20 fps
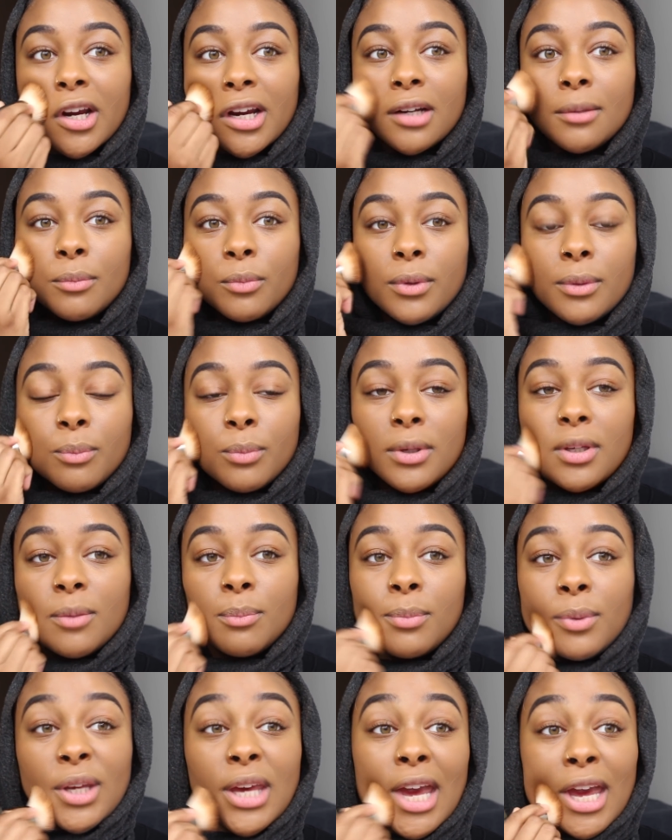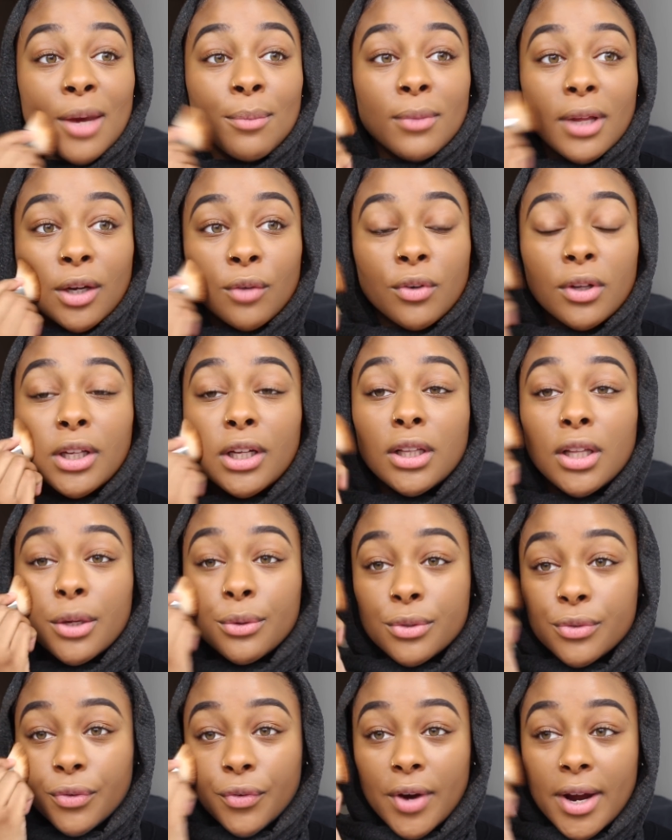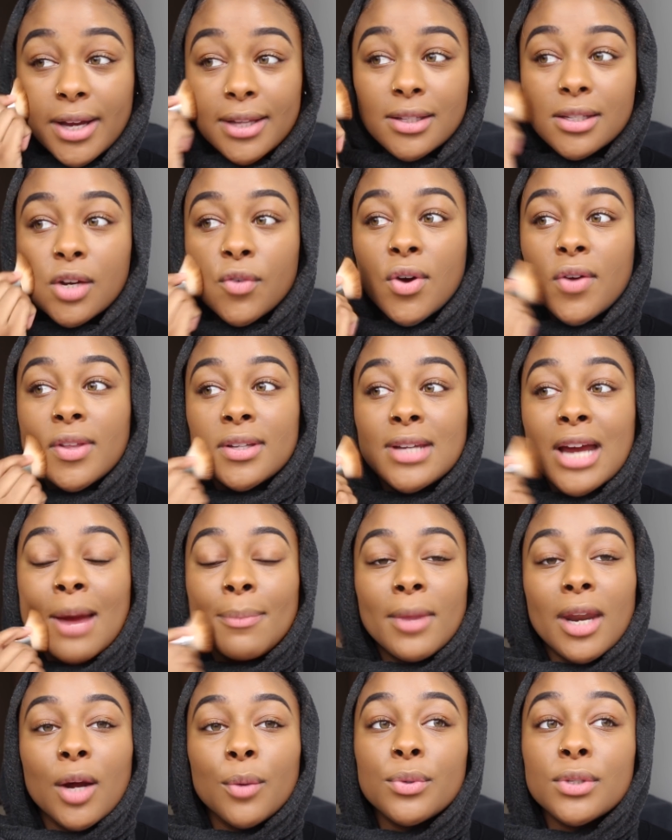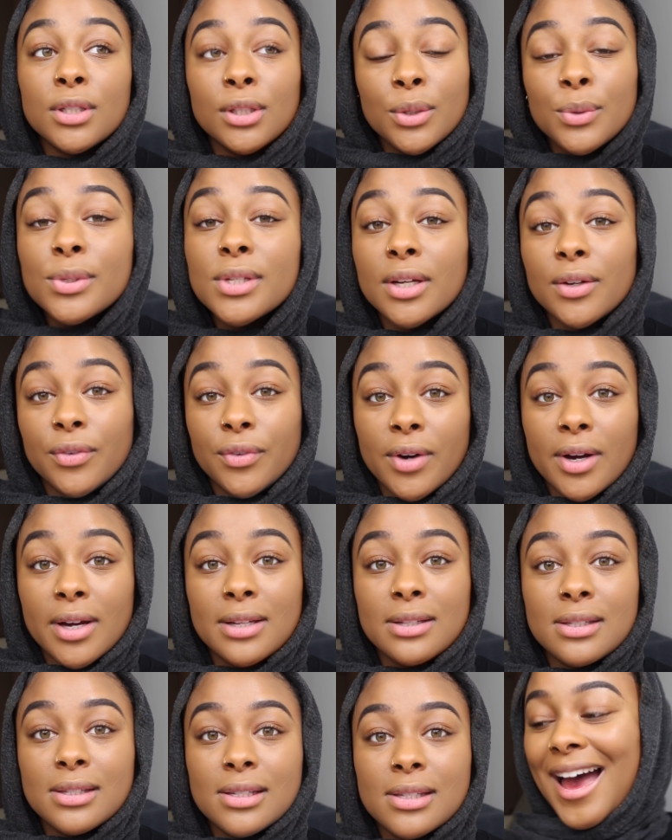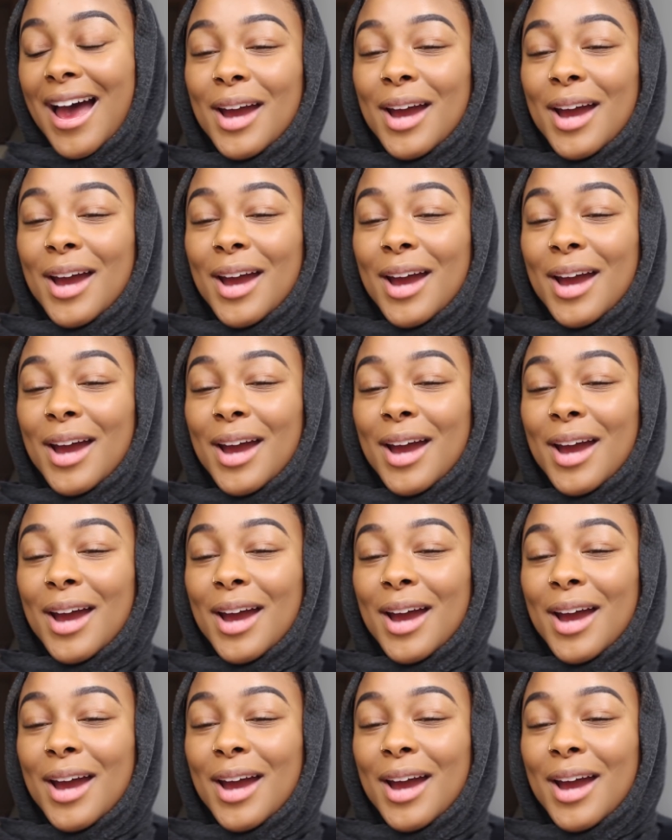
and we became like really close friends around the time that I was losing friends.